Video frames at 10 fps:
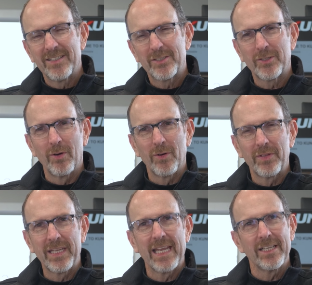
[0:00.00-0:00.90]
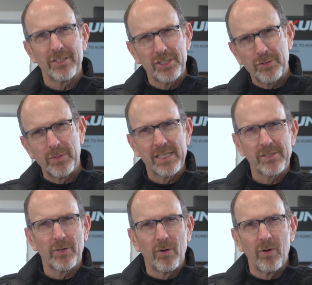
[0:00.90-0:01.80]
So the industry as
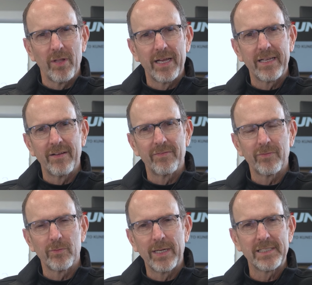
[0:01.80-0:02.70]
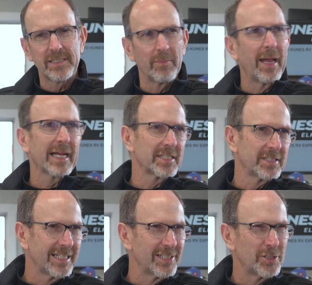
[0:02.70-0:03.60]
a whole, I have read some
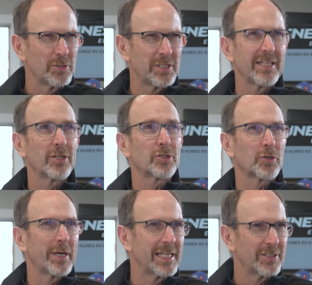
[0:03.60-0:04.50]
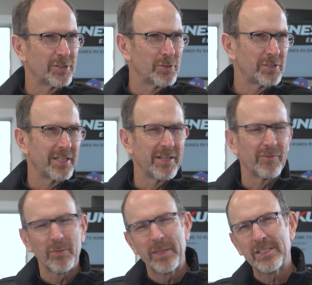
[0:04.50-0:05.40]
magazines. You see the trends, you see the
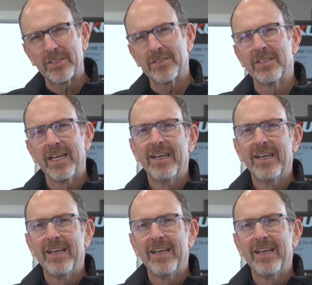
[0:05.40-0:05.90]
information.